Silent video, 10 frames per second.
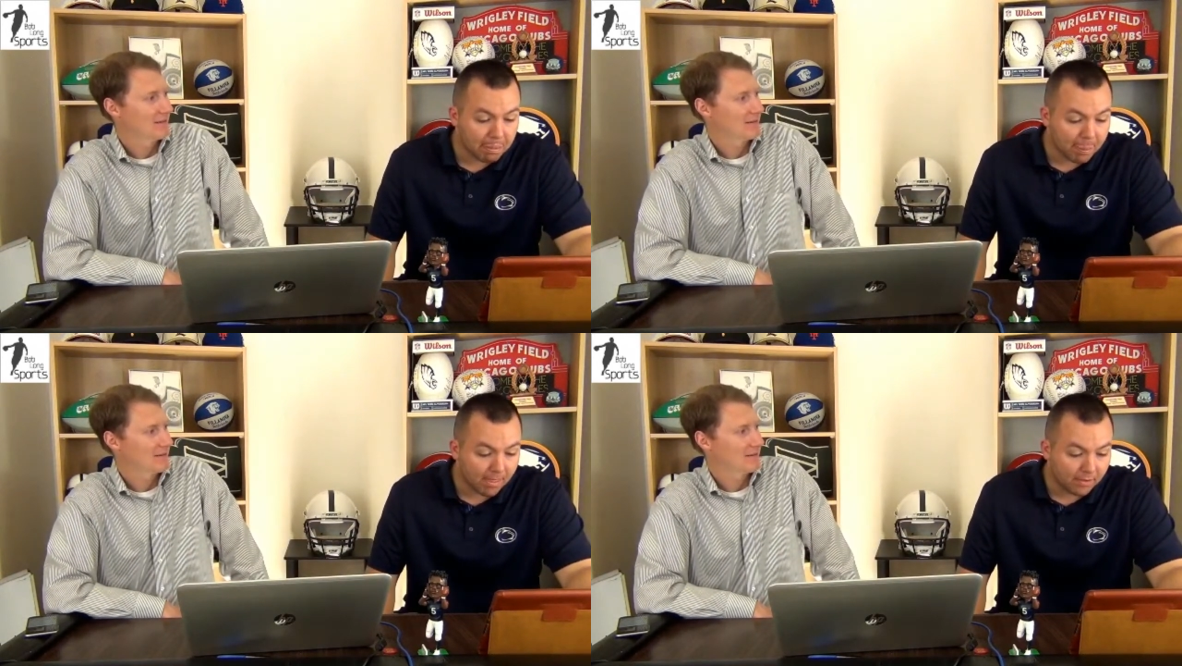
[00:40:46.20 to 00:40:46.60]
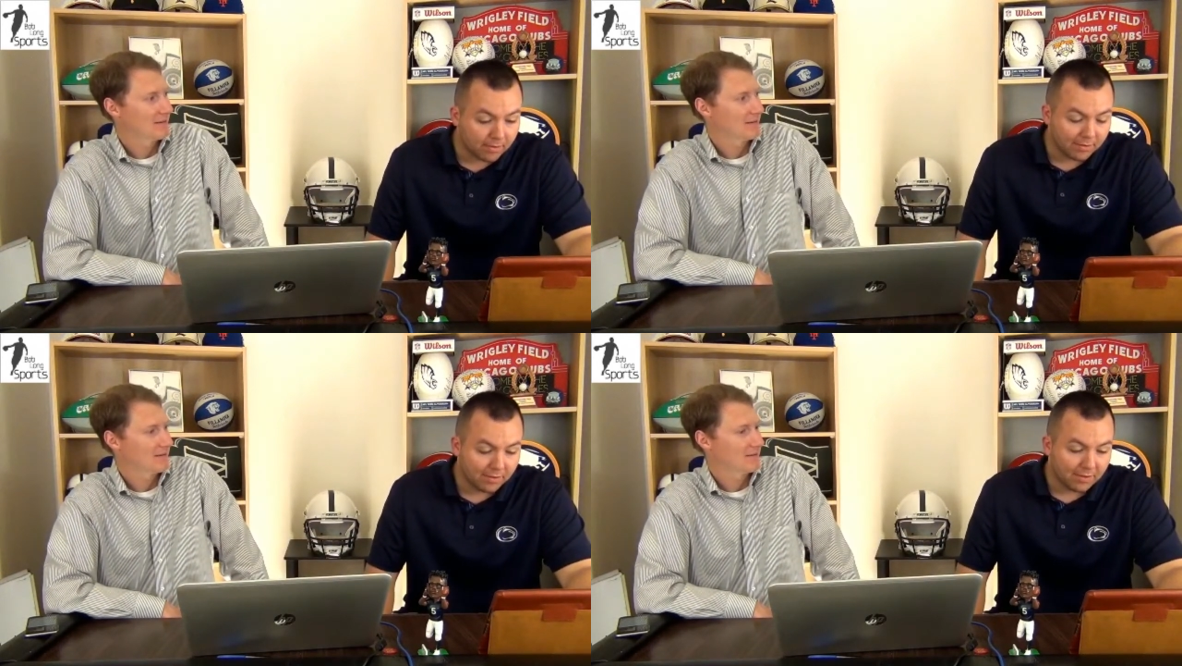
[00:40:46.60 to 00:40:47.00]

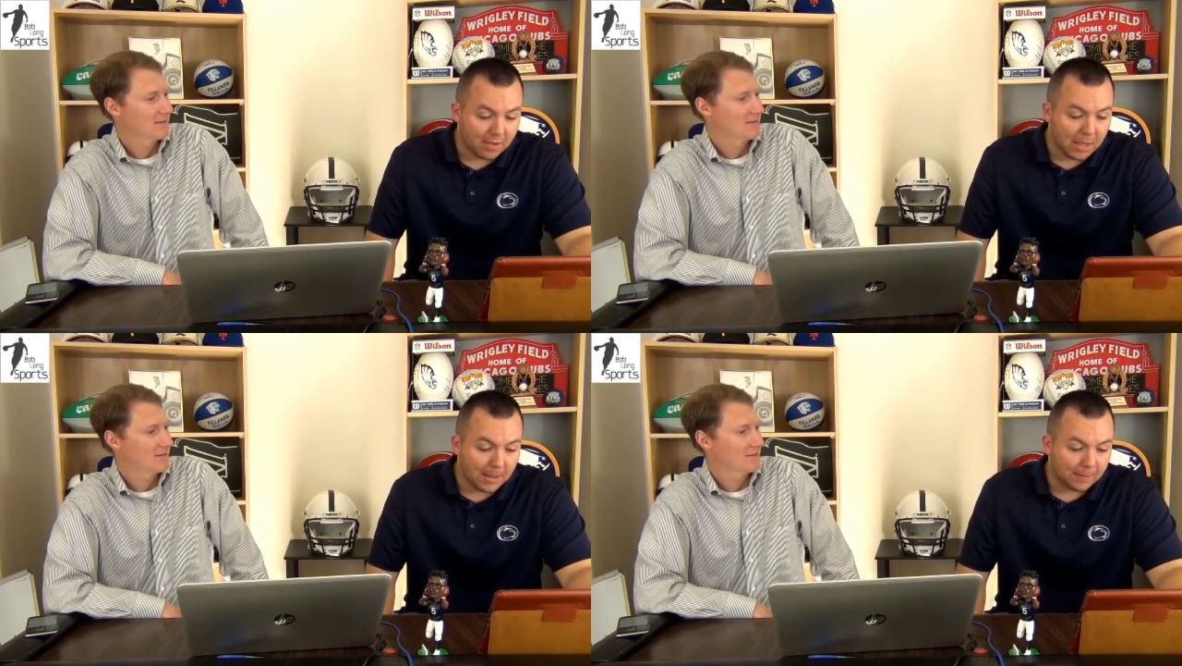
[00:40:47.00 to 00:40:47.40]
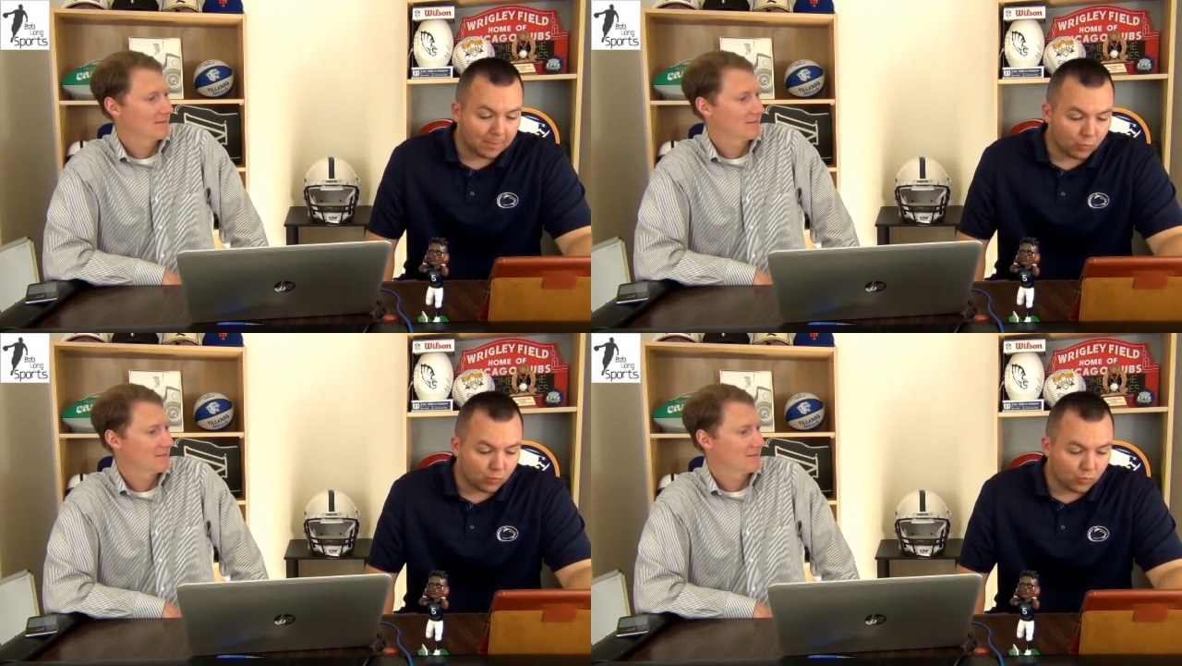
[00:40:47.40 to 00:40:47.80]

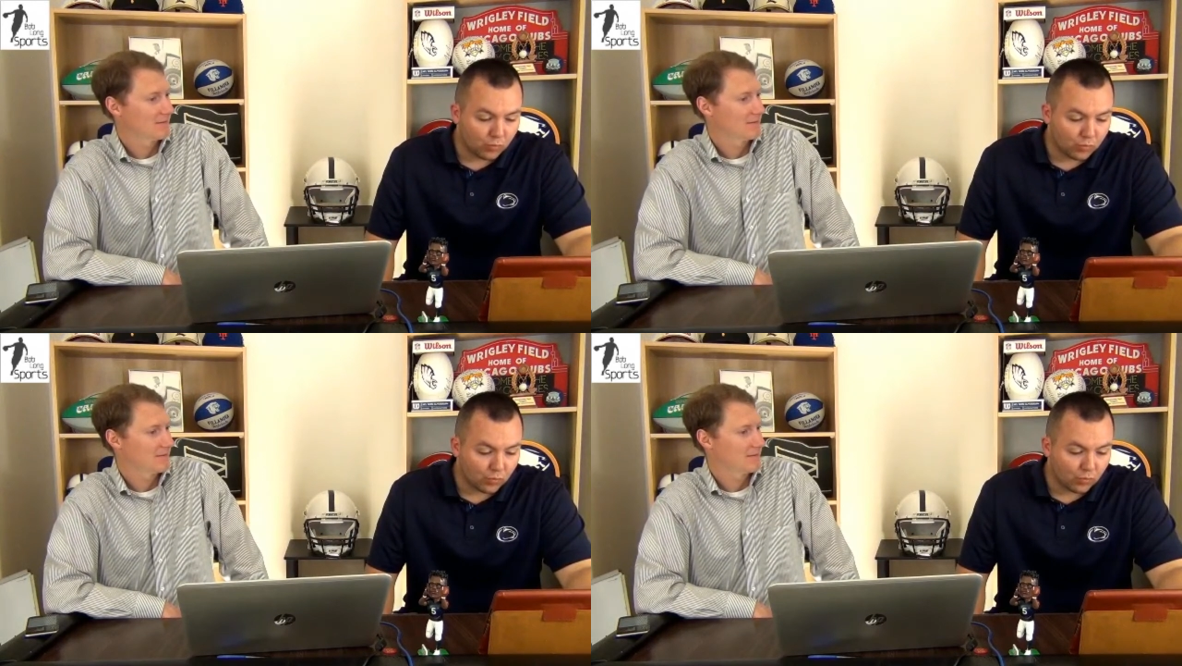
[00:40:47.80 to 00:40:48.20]
No one is speaking in this clip.